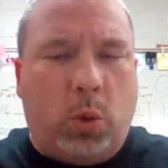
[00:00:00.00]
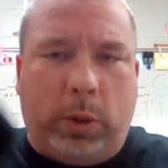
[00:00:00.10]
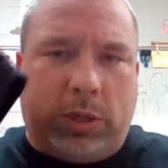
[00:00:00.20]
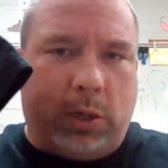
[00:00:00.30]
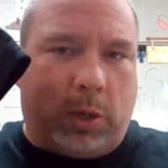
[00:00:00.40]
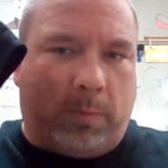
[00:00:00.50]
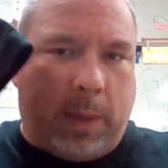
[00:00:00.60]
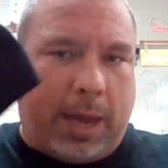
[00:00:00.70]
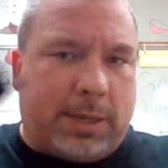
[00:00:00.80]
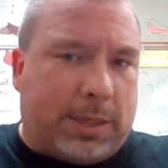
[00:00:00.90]
We took
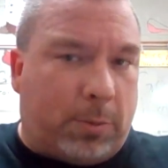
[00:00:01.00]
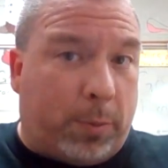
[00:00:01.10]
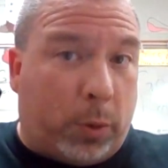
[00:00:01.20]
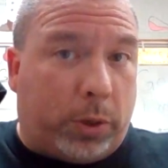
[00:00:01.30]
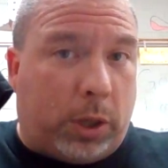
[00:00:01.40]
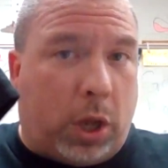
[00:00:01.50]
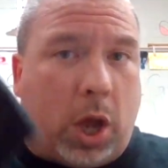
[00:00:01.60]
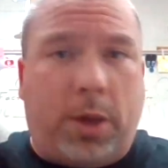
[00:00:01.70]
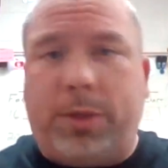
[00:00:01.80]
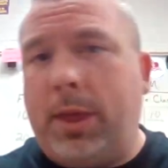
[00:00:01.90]
masks that were both
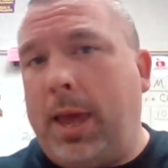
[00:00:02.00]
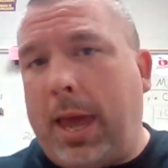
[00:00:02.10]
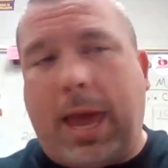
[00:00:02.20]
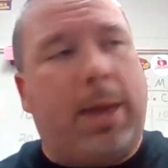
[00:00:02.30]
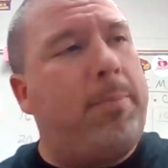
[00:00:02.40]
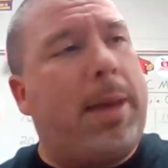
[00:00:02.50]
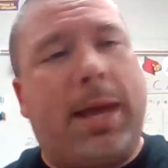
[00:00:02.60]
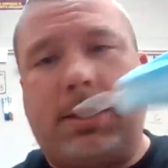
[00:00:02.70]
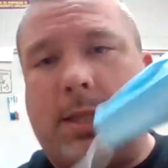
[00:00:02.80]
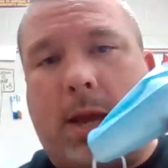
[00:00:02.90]
cloth and
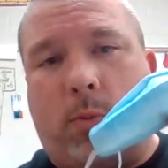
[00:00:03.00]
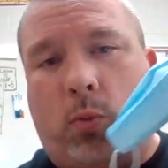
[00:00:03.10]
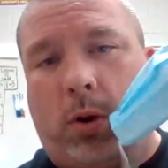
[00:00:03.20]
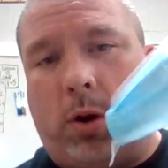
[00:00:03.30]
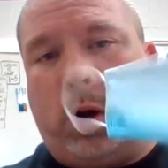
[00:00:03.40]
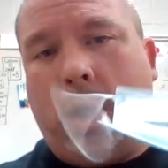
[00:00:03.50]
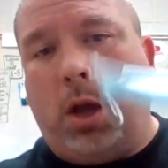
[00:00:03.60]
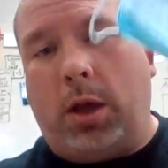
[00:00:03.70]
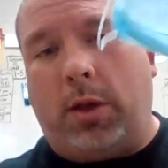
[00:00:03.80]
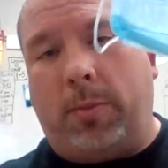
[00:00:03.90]
masks that were
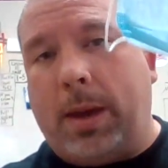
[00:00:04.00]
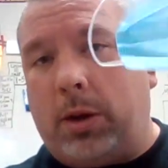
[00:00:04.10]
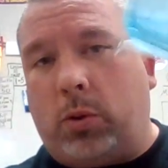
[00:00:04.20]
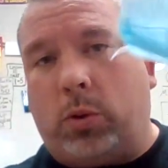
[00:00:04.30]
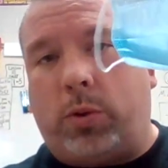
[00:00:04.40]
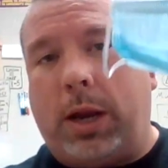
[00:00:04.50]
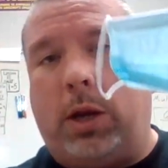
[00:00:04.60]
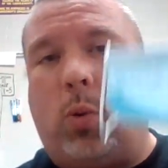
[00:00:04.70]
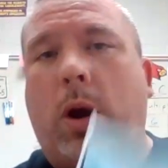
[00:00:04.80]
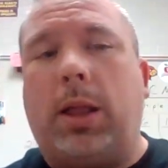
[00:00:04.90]
uh, the medical
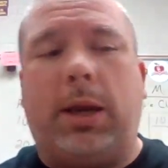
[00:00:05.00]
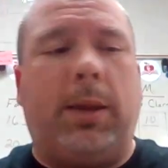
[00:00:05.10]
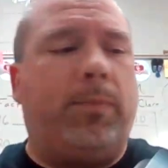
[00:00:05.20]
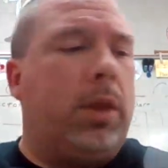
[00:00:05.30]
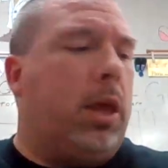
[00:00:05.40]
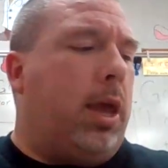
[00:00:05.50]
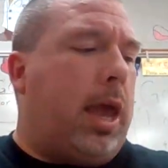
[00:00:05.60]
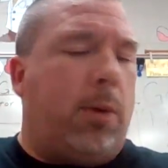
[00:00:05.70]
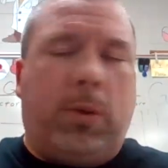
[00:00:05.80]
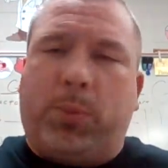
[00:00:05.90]
grade quality
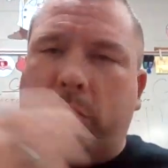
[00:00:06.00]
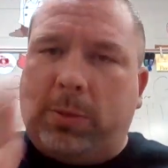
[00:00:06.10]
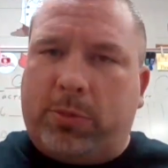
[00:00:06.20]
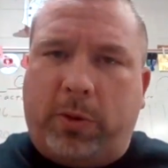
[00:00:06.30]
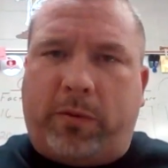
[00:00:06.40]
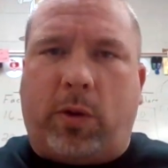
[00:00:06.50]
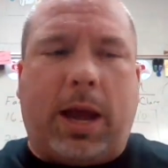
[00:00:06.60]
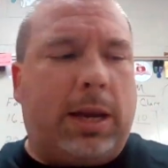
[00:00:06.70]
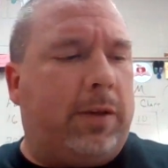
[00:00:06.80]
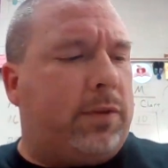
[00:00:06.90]
and we put them through a
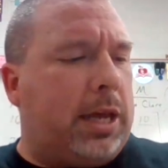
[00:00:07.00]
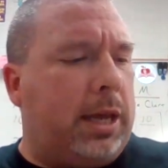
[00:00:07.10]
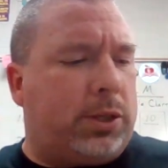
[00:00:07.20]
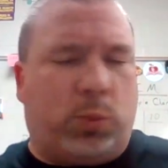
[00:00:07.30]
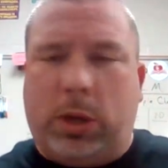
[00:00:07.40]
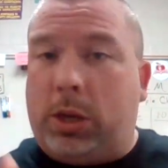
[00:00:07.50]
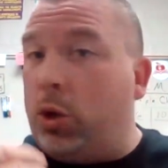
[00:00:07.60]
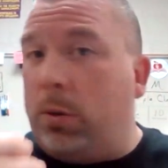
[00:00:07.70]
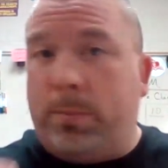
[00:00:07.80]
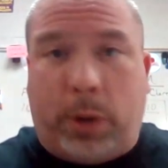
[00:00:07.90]
variety of tests. We
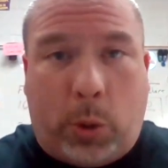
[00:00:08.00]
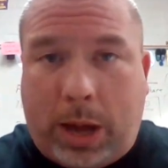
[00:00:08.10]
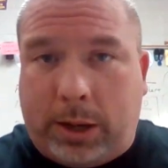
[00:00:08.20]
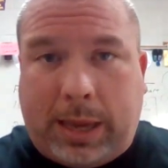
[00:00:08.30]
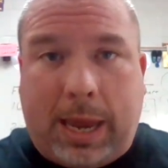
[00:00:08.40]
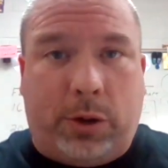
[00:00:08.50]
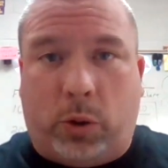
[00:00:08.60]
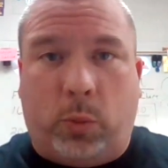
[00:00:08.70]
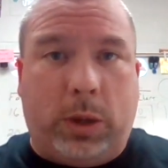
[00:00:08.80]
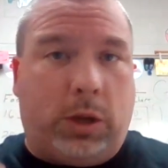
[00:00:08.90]
couldn't blow out a
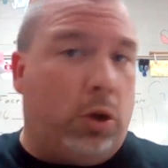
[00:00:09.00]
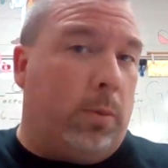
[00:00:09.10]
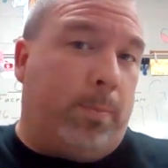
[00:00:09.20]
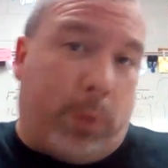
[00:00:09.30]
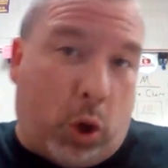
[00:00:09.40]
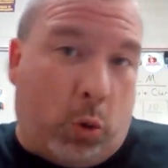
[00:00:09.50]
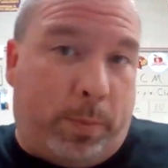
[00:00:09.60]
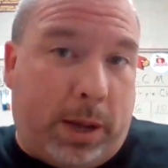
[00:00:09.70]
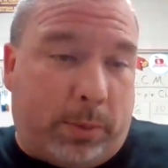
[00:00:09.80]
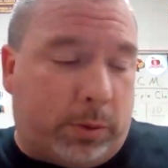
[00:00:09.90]
candle. We couldn't blow
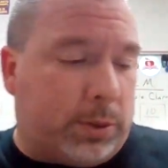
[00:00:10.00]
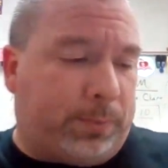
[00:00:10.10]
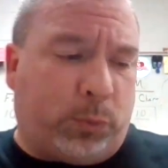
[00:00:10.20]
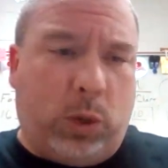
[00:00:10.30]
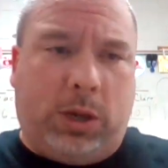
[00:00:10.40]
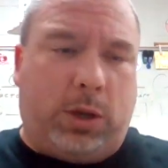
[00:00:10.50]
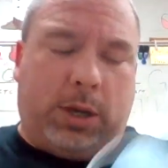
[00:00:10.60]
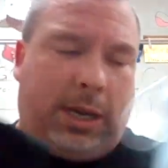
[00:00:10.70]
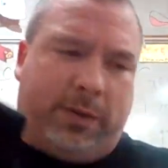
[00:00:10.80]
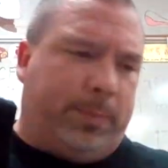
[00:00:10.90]
bubbles. We
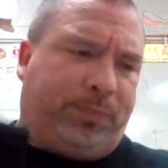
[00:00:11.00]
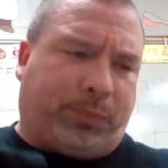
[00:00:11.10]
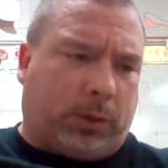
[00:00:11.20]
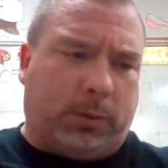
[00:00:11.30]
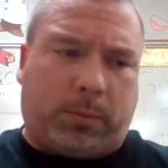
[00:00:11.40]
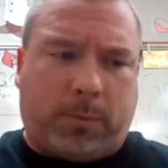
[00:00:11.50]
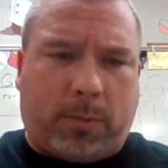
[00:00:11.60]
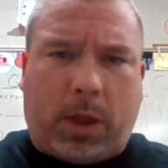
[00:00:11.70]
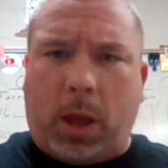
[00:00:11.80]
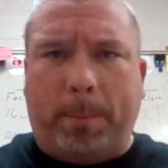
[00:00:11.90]
couldn't even
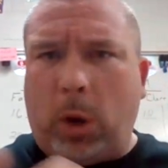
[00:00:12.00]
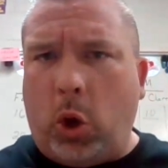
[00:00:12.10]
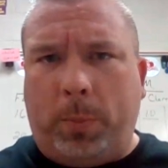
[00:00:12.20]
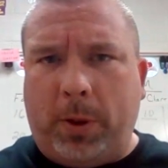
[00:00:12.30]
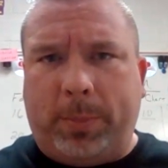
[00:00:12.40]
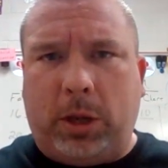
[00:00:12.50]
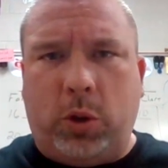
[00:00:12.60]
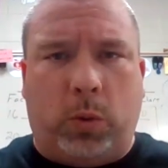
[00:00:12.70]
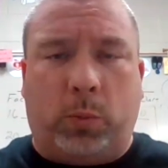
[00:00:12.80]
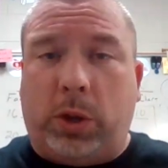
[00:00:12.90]
blow up a
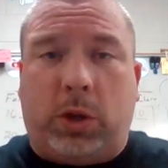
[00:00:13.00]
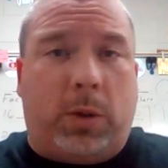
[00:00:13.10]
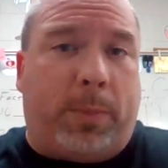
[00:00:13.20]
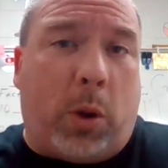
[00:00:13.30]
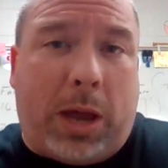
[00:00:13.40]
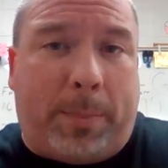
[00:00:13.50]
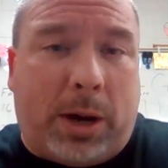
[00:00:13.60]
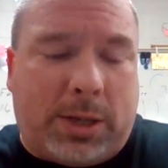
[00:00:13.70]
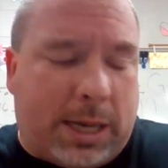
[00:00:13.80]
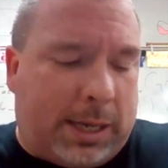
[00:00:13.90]
balloon. We couldn't blow out a
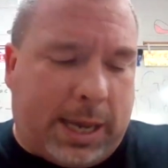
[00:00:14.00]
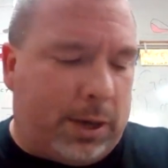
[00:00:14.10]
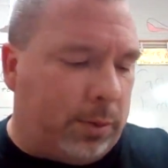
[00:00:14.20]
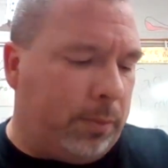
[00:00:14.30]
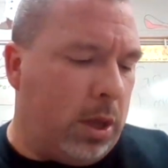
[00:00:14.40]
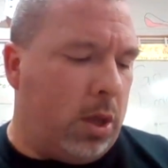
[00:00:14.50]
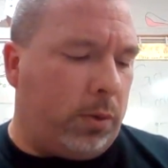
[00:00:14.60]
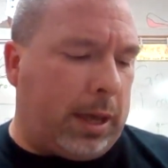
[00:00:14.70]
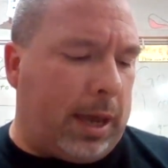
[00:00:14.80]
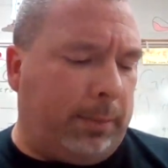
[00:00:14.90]
birthday candle.
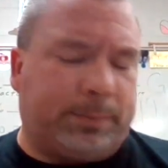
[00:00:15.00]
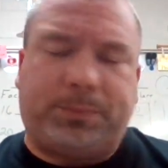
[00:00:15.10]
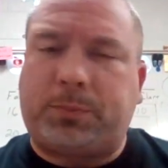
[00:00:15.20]
Okay?